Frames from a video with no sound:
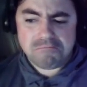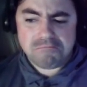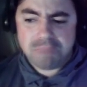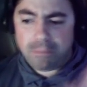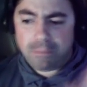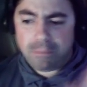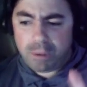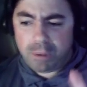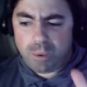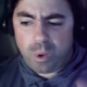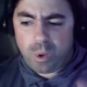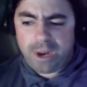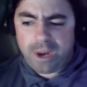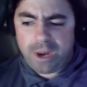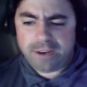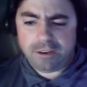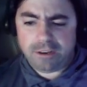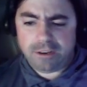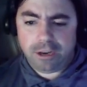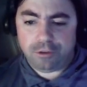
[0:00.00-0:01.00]
Then we will
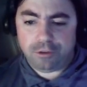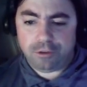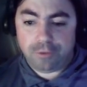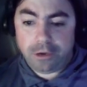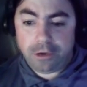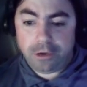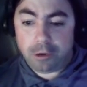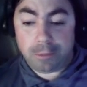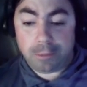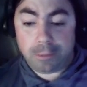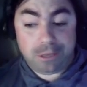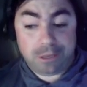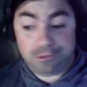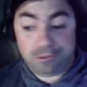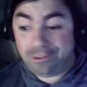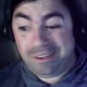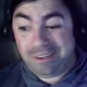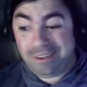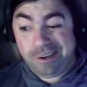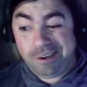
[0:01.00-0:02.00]
end today's video
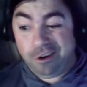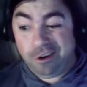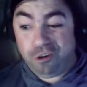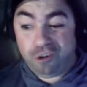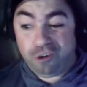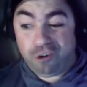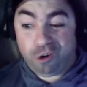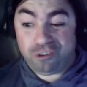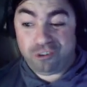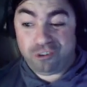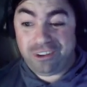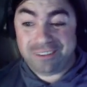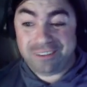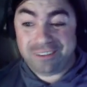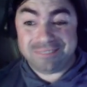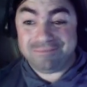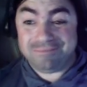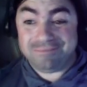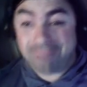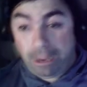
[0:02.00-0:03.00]
because New Jersey,
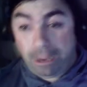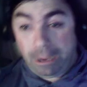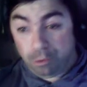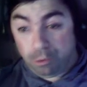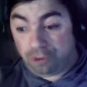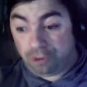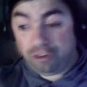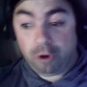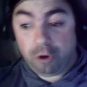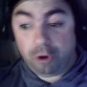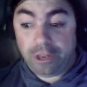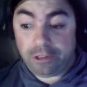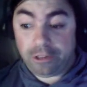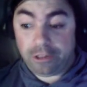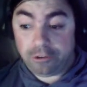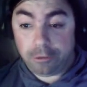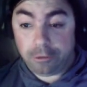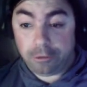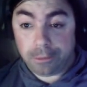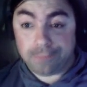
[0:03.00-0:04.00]
I would show that
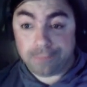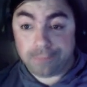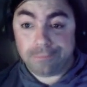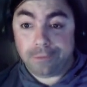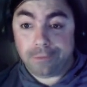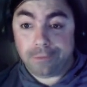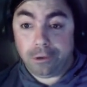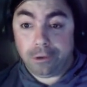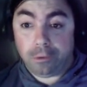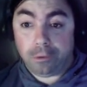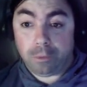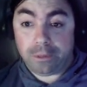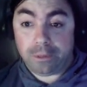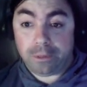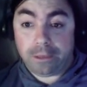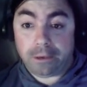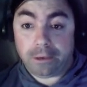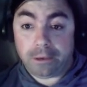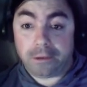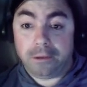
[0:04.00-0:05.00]
to you, but what
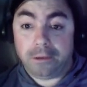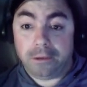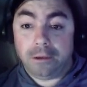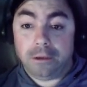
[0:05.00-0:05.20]
the heck.